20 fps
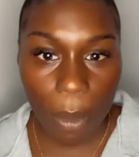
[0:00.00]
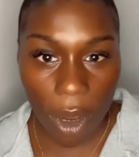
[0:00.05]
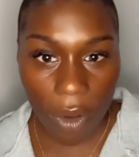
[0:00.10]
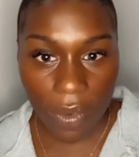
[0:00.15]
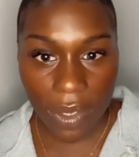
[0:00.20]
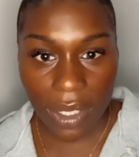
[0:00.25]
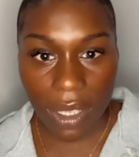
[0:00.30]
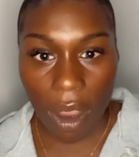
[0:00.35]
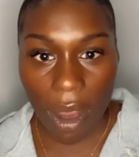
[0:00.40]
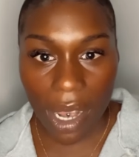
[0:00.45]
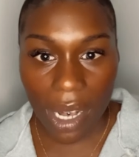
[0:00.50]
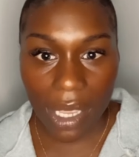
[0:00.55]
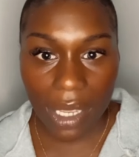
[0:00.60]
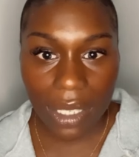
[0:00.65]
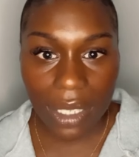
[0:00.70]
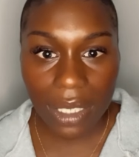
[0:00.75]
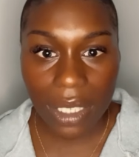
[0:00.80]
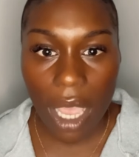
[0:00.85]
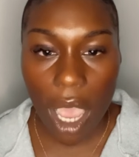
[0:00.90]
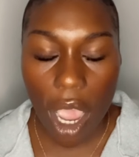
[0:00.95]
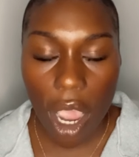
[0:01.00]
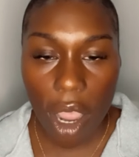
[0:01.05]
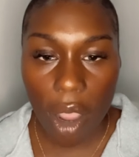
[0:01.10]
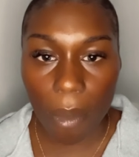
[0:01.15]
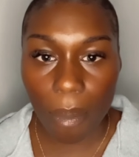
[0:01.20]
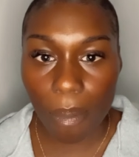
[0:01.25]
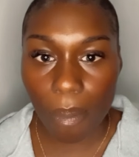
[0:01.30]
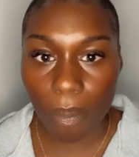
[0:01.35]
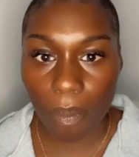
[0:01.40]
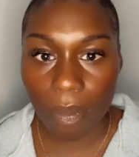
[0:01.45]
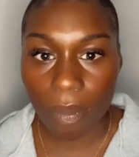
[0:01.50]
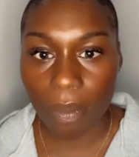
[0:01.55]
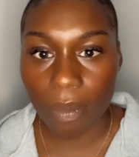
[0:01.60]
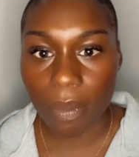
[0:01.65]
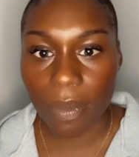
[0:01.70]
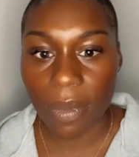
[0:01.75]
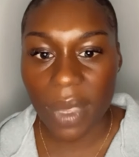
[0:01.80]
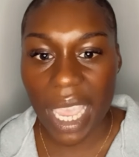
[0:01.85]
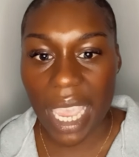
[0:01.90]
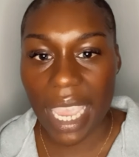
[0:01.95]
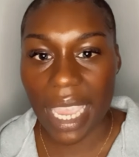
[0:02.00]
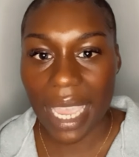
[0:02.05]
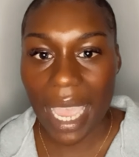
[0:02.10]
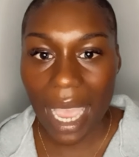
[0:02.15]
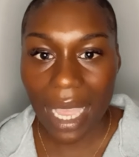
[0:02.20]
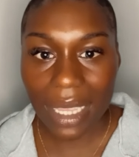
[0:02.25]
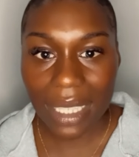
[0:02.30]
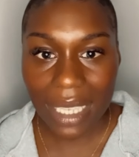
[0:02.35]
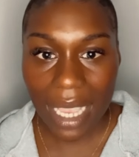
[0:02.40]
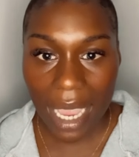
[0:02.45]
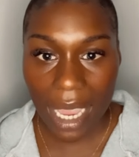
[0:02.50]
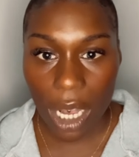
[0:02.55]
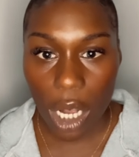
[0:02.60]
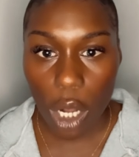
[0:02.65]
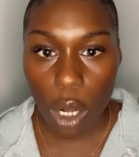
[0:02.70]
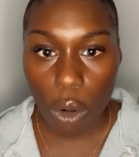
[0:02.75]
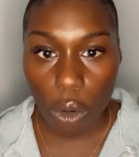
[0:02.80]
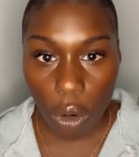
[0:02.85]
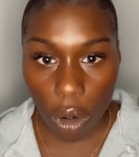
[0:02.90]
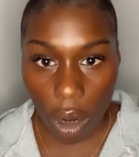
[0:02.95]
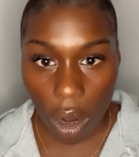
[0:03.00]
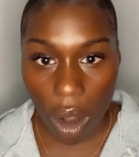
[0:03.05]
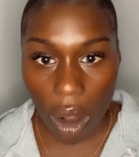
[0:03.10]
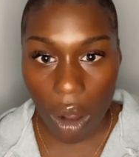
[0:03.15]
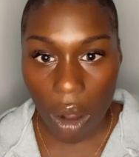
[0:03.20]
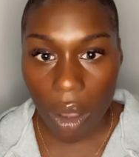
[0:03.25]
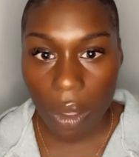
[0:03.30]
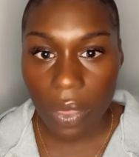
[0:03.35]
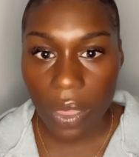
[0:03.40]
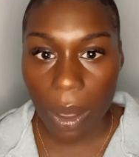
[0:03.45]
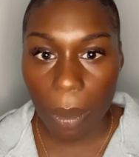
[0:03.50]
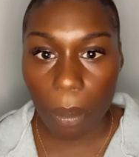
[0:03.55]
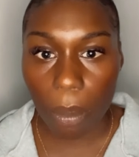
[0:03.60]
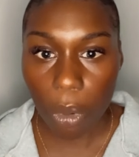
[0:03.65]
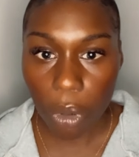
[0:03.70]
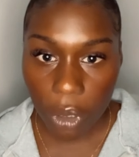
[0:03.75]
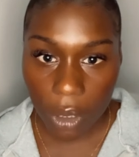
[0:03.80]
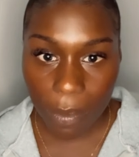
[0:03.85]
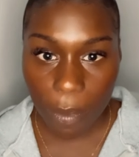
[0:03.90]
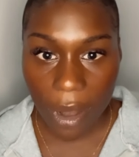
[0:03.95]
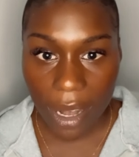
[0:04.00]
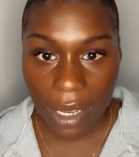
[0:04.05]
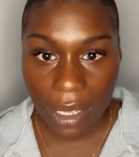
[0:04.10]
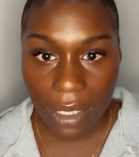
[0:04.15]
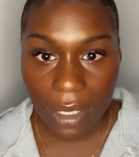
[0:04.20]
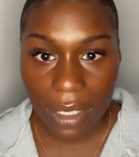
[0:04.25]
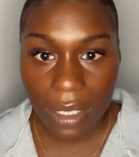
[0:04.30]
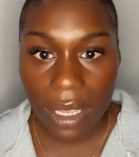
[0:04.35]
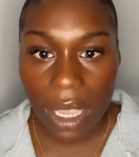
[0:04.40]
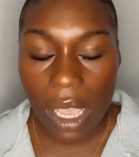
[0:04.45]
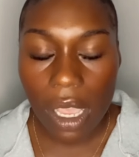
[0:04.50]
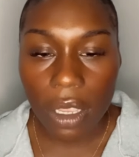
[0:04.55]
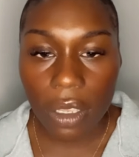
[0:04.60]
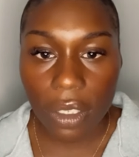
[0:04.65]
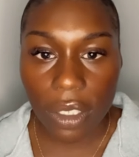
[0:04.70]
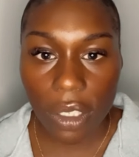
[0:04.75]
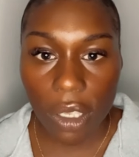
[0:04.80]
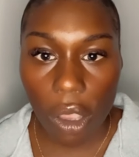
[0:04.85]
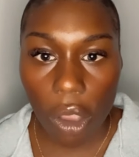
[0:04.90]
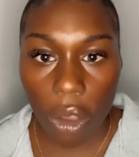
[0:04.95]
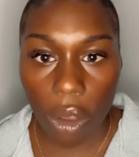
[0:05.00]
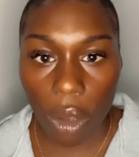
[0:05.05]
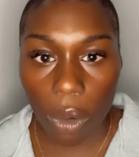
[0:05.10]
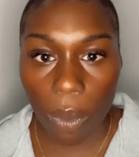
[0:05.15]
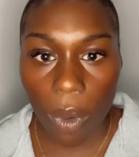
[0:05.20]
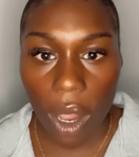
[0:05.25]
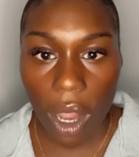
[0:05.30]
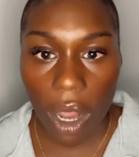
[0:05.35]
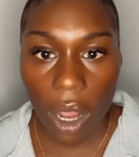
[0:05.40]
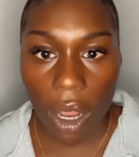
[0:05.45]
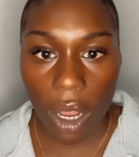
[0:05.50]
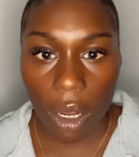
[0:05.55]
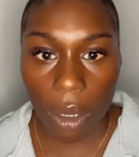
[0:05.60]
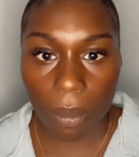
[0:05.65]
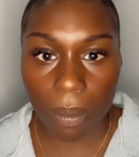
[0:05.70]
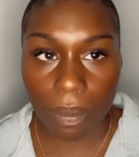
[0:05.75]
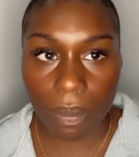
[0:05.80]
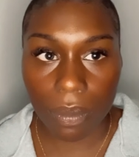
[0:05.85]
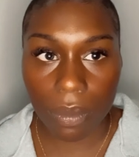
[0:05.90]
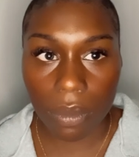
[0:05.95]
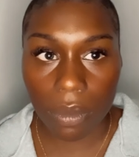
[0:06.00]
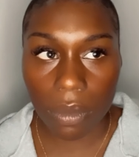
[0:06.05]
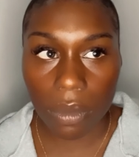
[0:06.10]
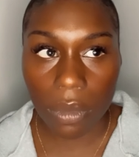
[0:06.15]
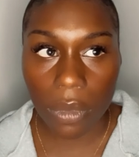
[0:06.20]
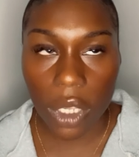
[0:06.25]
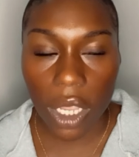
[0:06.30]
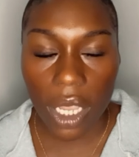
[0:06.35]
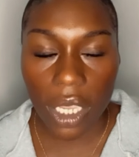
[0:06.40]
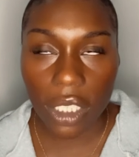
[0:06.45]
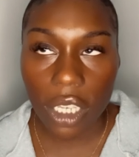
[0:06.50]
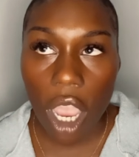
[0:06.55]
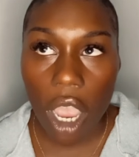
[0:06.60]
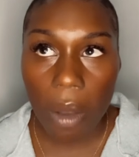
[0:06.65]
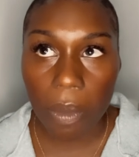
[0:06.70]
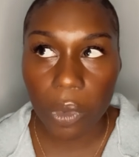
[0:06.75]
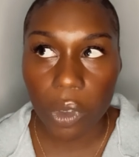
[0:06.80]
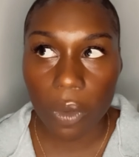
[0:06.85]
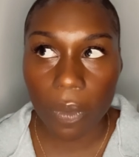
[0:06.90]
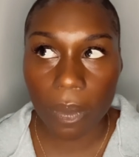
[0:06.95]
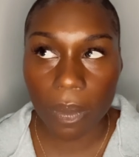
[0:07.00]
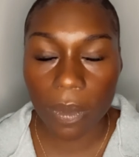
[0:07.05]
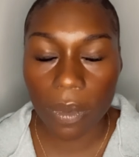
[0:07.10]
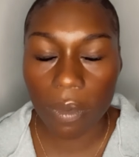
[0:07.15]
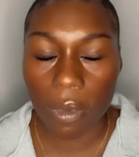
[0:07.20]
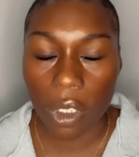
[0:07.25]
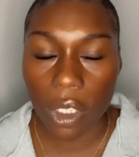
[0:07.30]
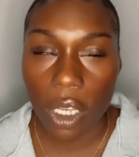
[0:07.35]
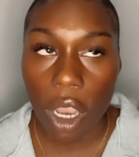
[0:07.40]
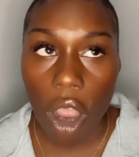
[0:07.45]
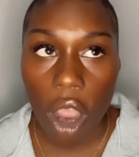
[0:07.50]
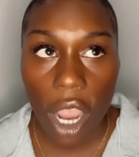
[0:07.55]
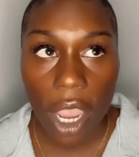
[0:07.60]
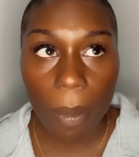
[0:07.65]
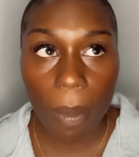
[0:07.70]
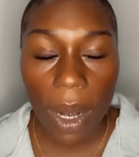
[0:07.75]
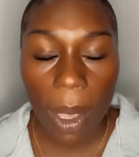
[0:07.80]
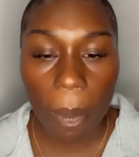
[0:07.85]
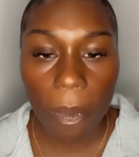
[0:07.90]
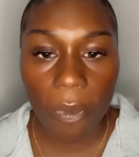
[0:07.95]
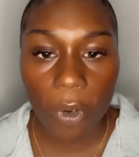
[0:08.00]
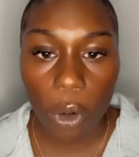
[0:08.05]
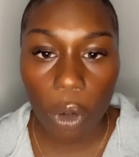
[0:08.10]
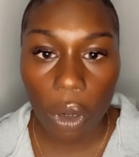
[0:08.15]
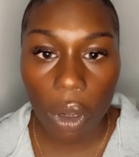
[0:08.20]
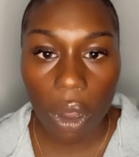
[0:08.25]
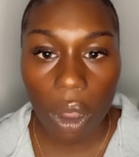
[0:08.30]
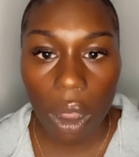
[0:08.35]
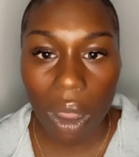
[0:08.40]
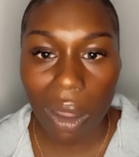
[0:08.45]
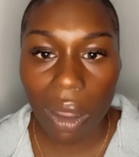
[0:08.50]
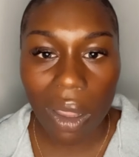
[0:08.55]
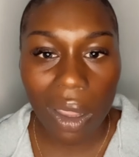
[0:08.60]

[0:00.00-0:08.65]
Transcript: other stylists, it can take longer than box braids. So in terms of the time length, longer,